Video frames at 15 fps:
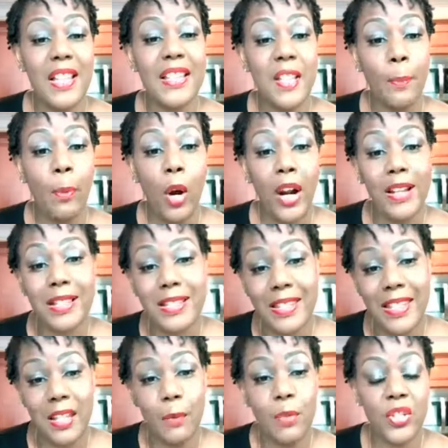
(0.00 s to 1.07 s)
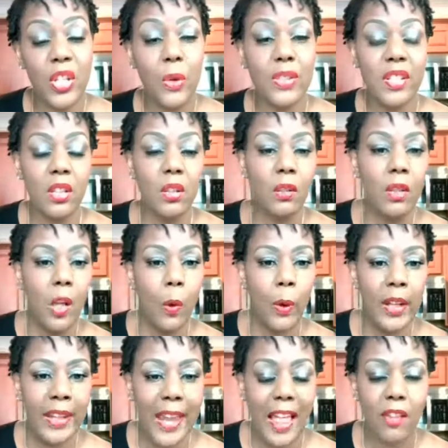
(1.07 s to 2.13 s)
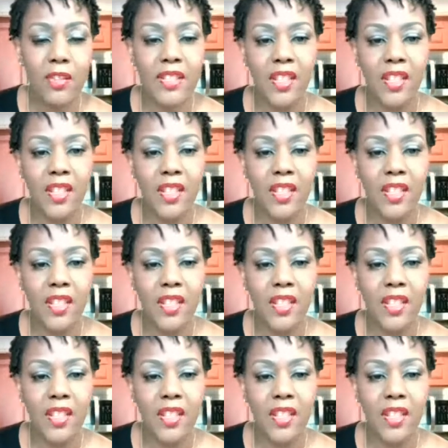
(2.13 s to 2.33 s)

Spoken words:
It's a part skim, so it's a little lower in calories